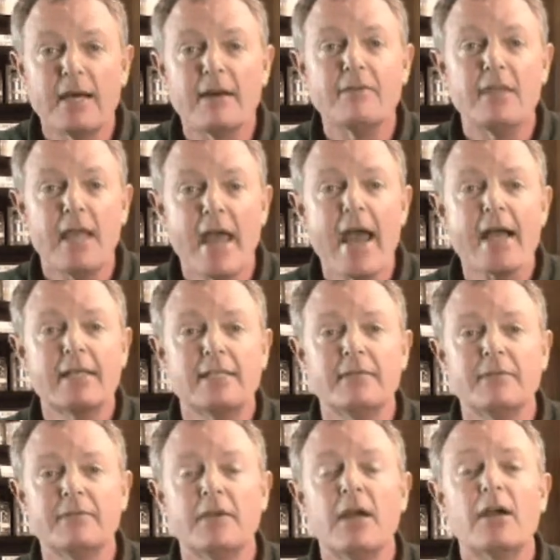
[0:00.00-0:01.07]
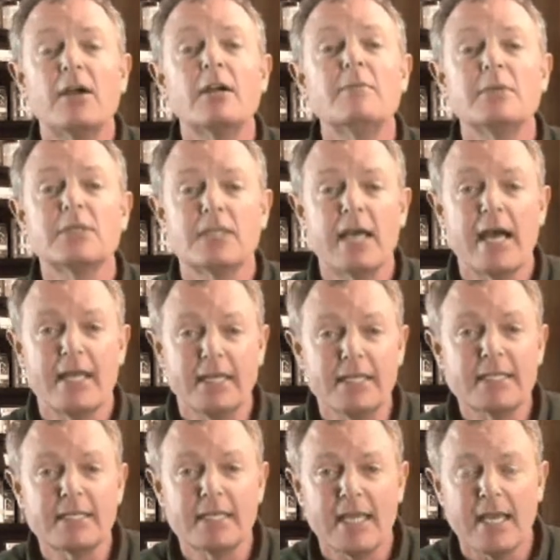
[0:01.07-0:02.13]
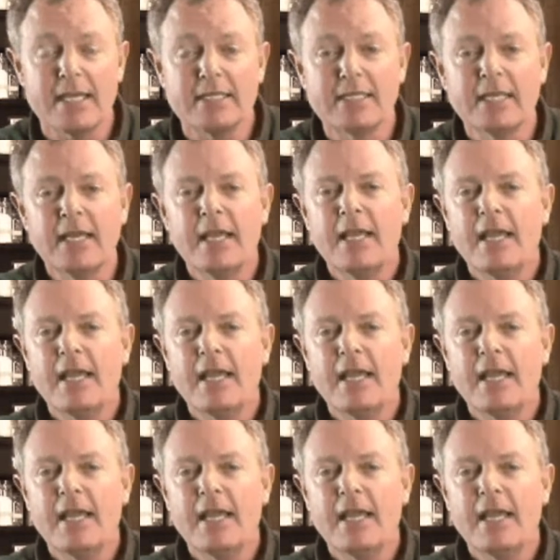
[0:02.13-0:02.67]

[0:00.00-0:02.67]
of the active herbicide in this case.